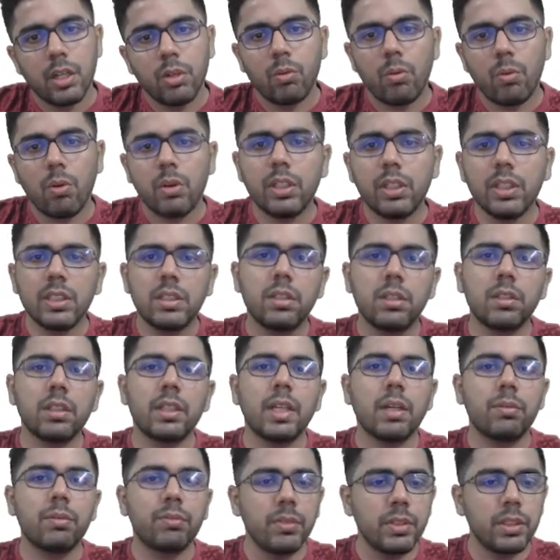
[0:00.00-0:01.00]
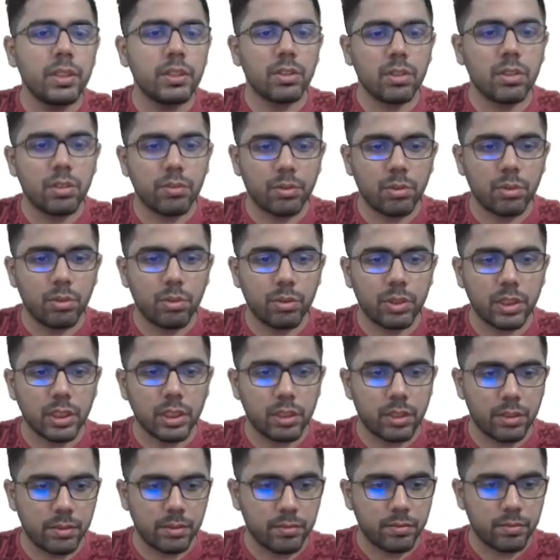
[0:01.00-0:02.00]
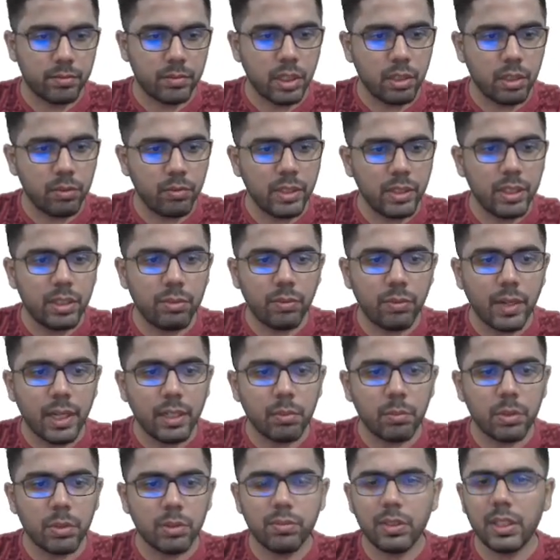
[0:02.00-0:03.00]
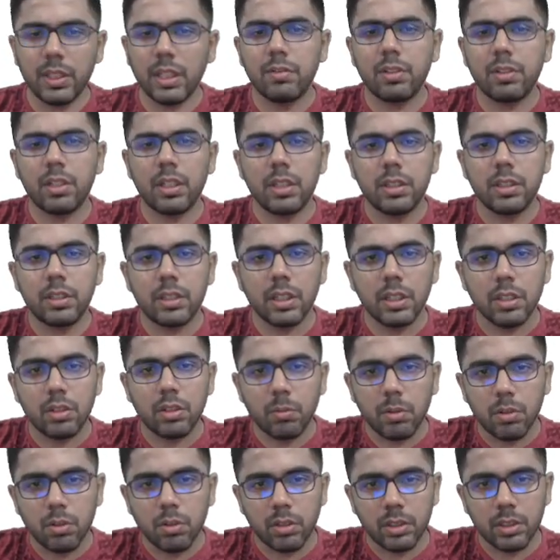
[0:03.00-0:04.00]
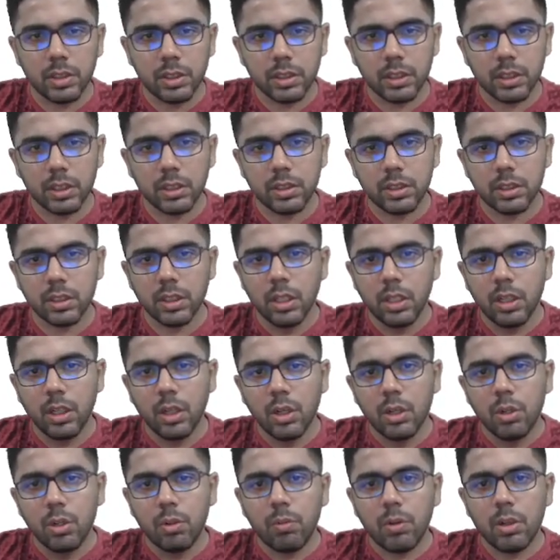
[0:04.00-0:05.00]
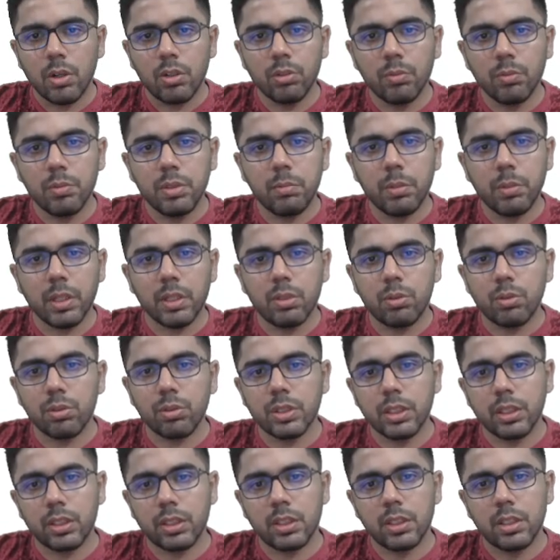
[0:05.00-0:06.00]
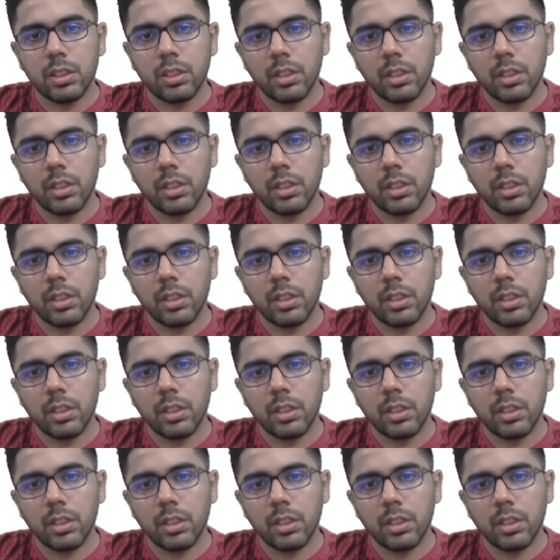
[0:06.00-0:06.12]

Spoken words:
What is the definition of quotient? Like we divide but we never really think about all these things. What do you mean by quotient?